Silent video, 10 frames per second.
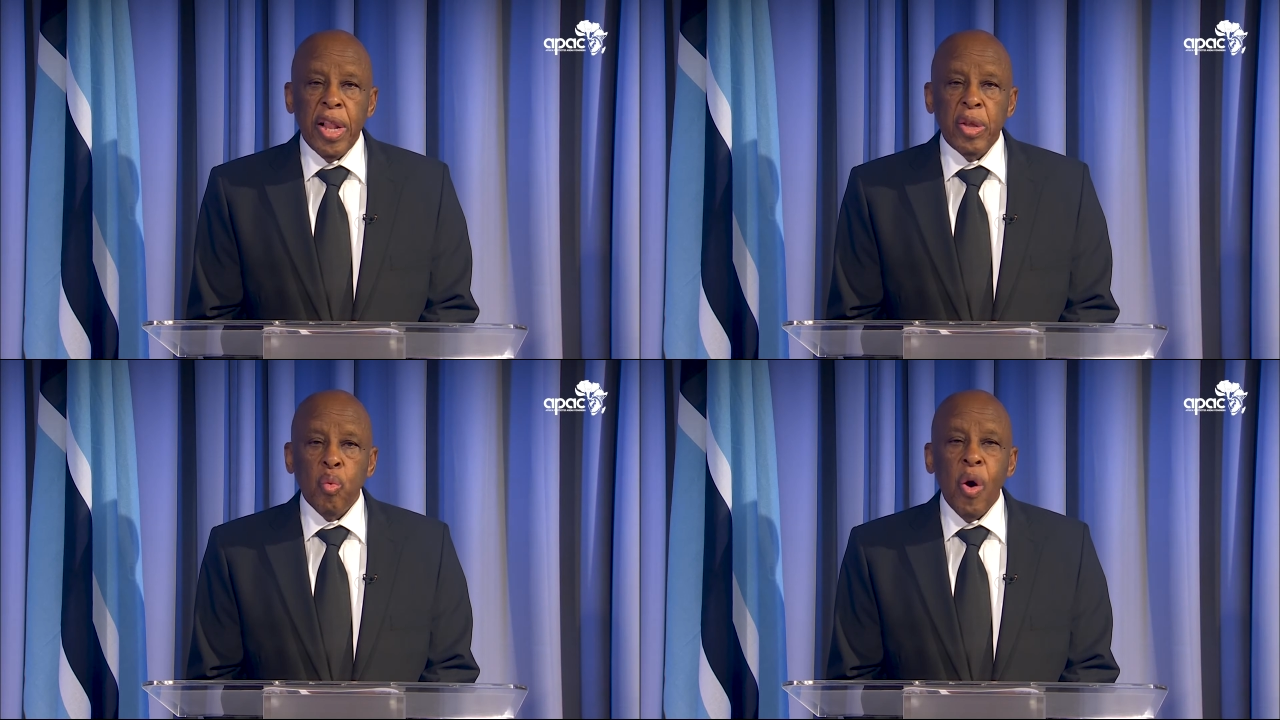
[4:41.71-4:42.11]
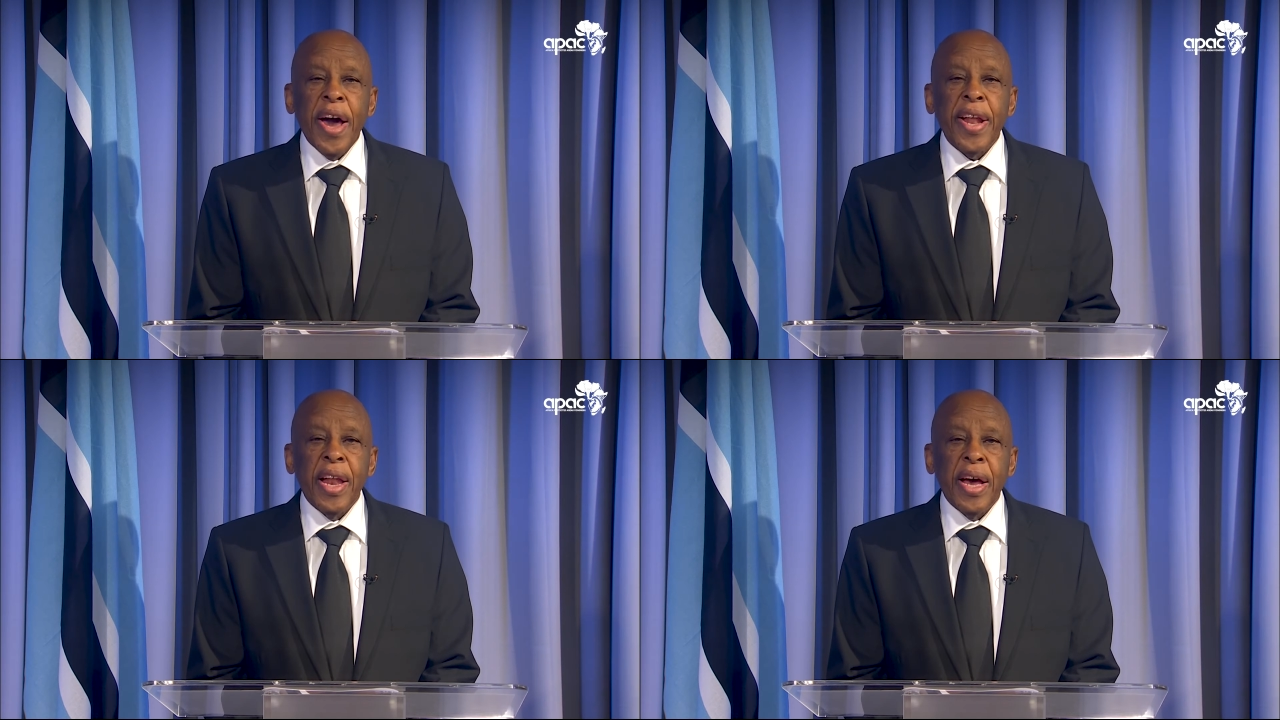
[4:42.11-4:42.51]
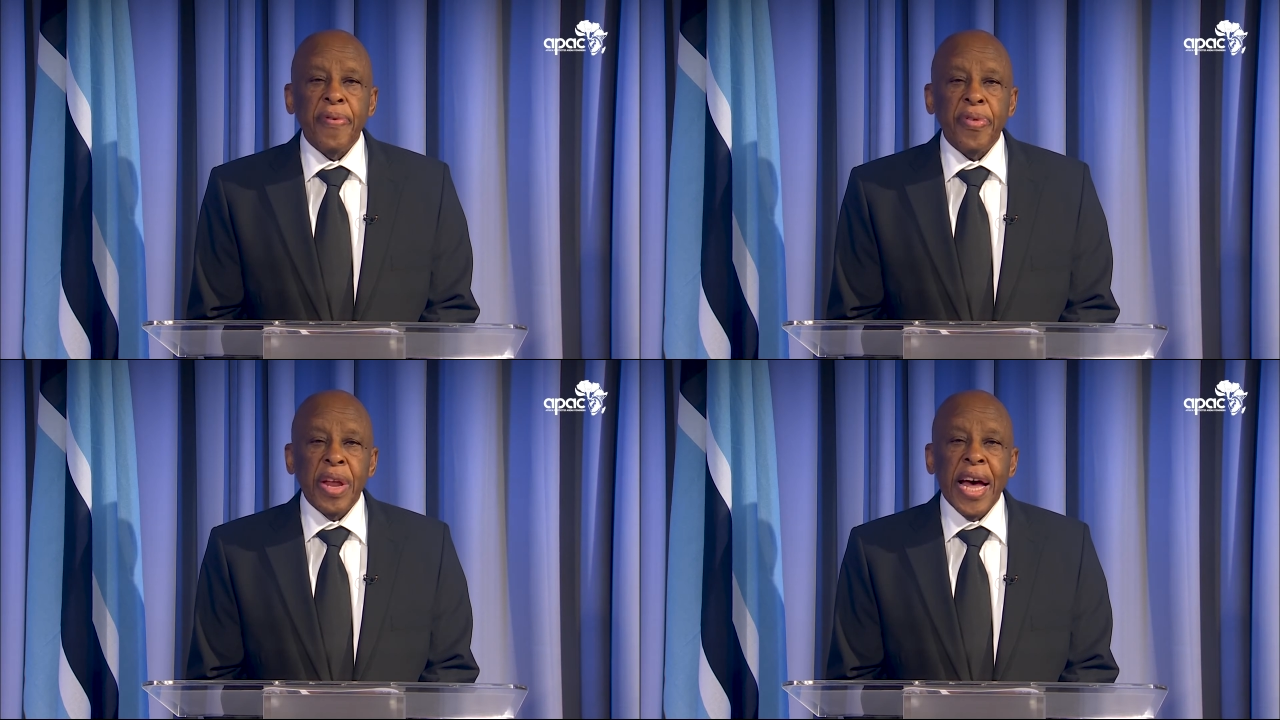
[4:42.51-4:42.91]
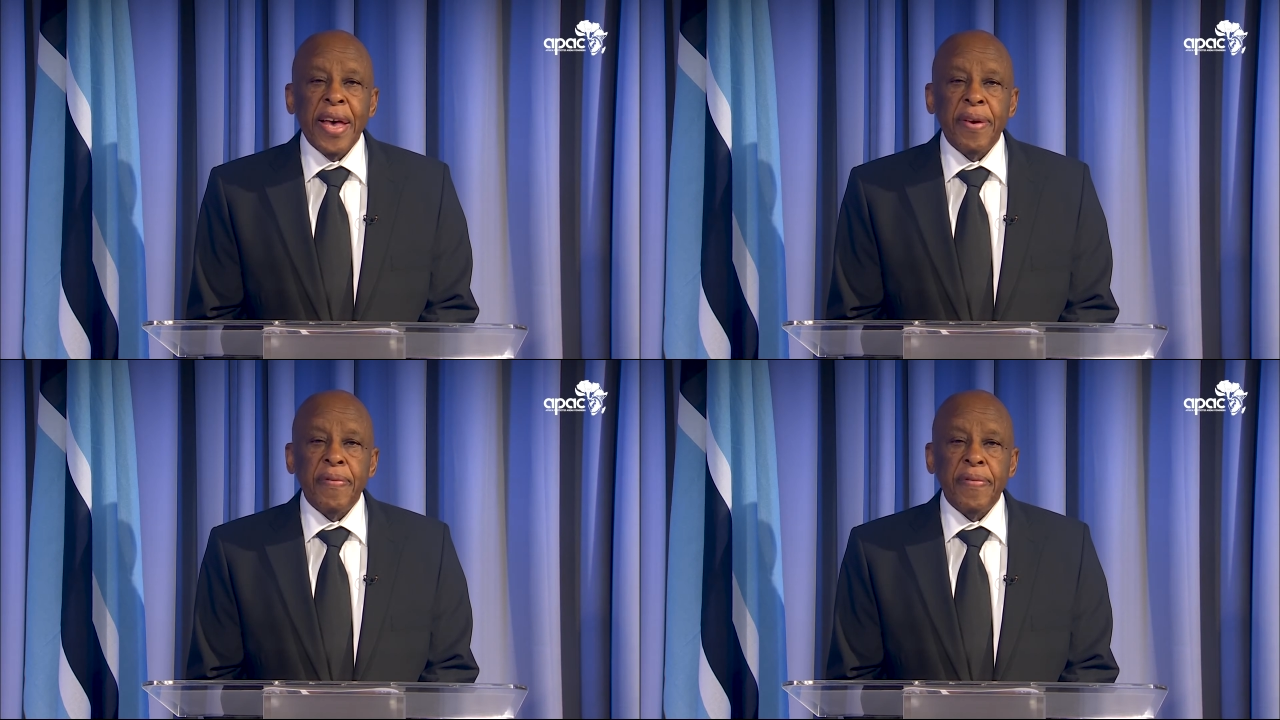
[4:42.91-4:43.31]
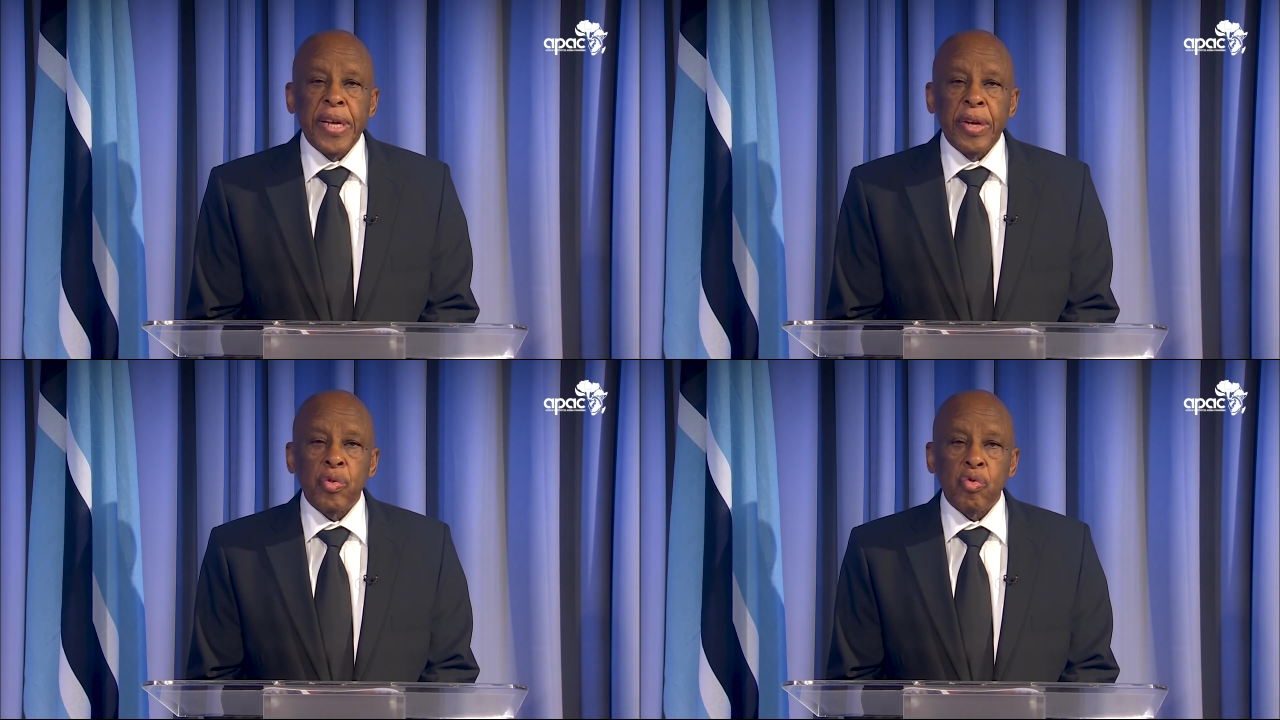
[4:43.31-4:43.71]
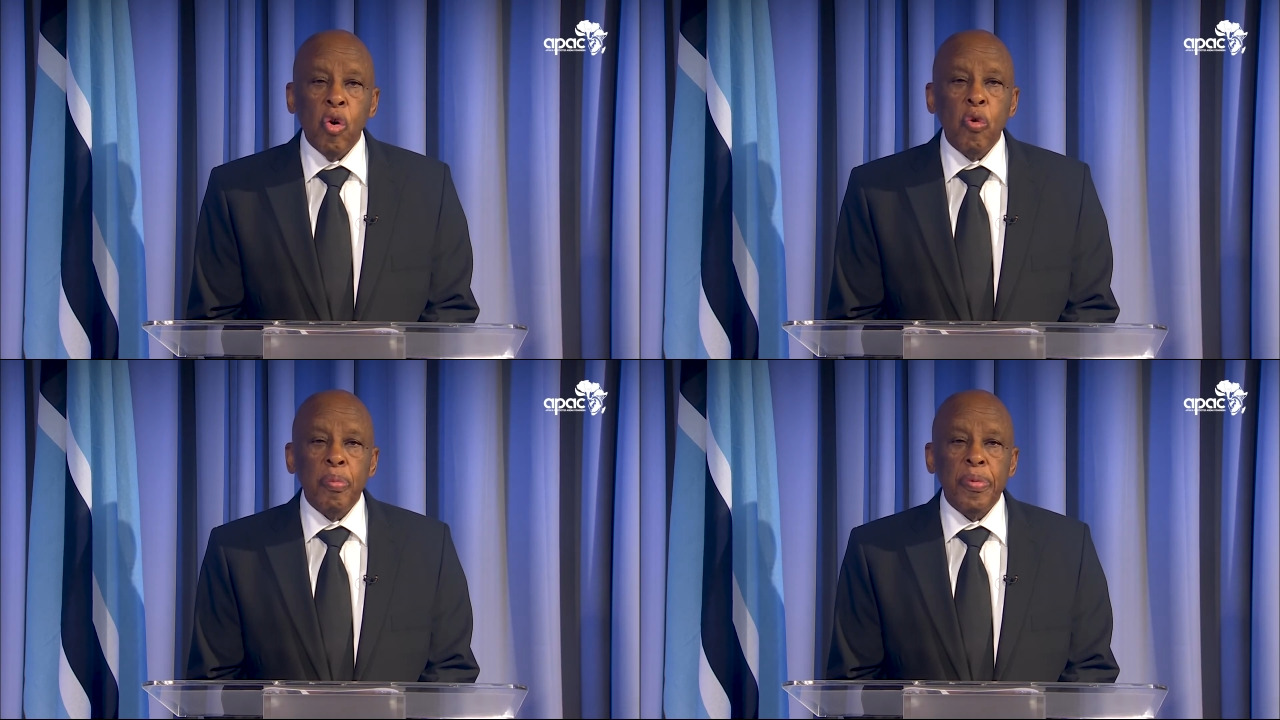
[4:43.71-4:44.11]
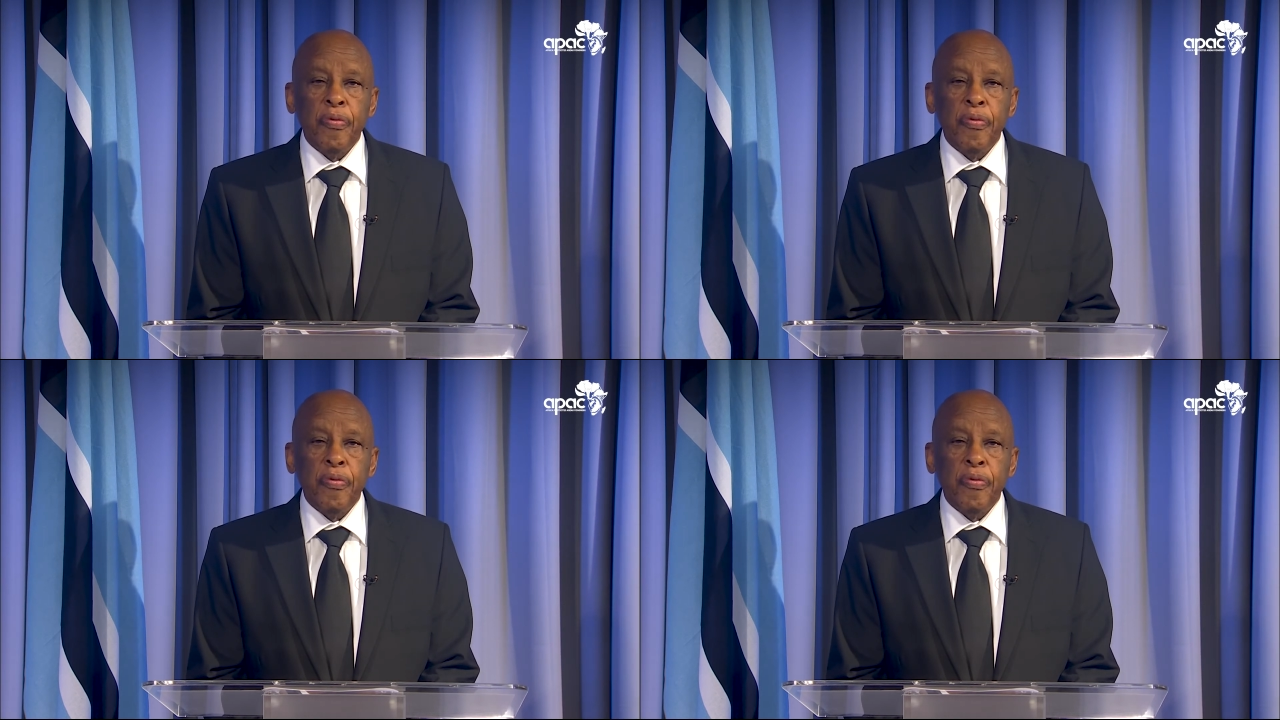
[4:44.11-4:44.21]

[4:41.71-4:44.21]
the wildlife thrived and roamed